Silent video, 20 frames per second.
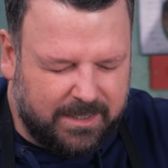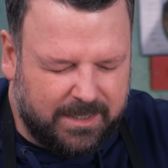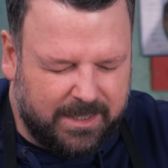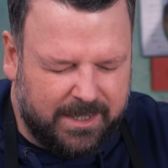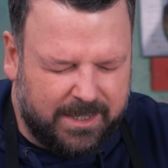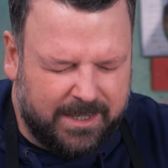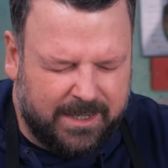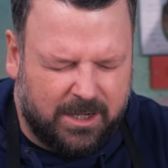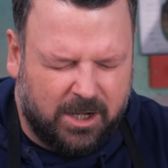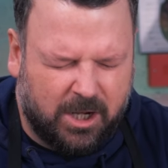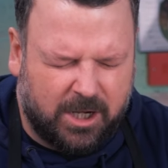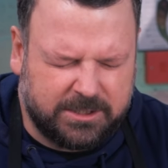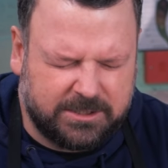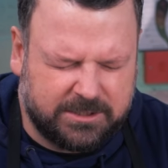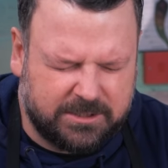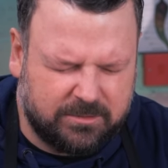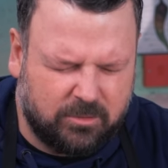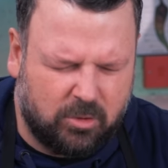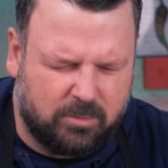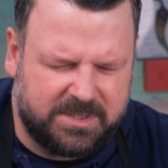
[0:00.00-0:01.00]

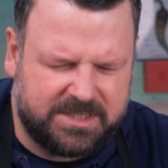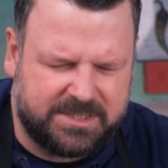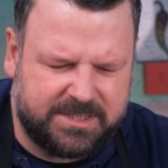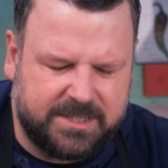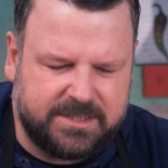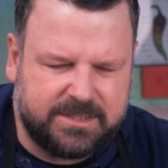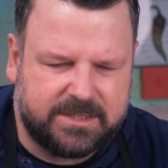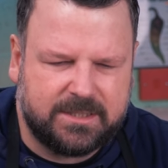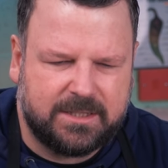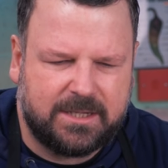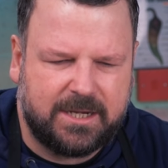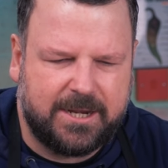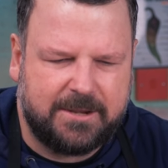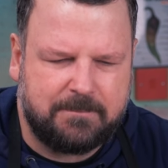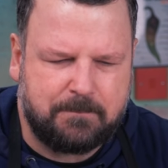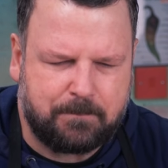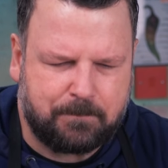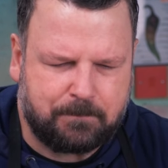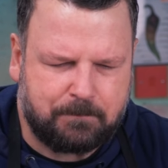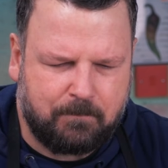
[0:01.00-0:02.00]
Hot almost
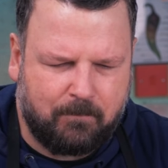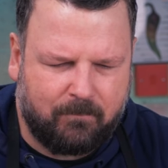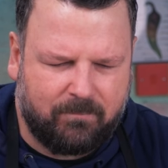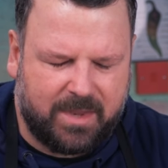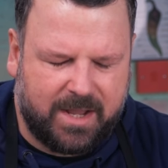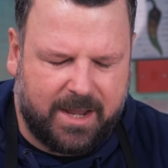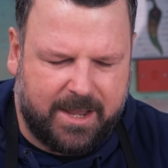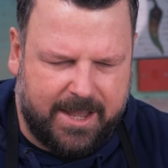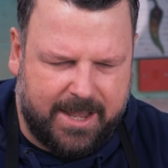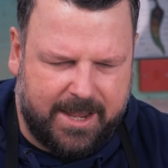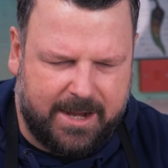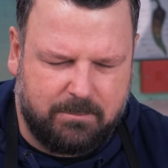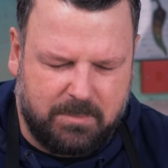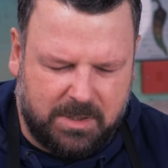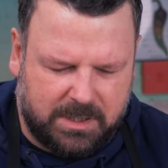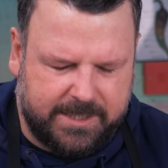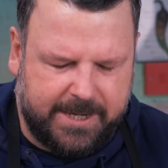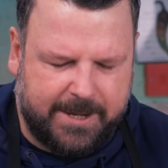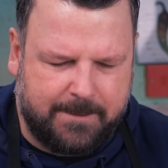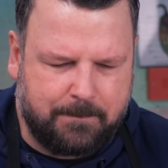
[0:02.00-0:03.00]
instantly and
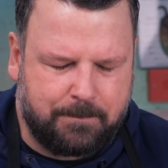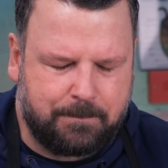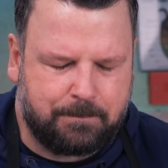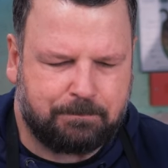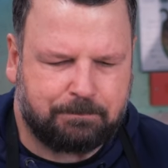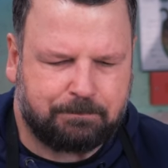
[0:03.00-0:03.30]
building.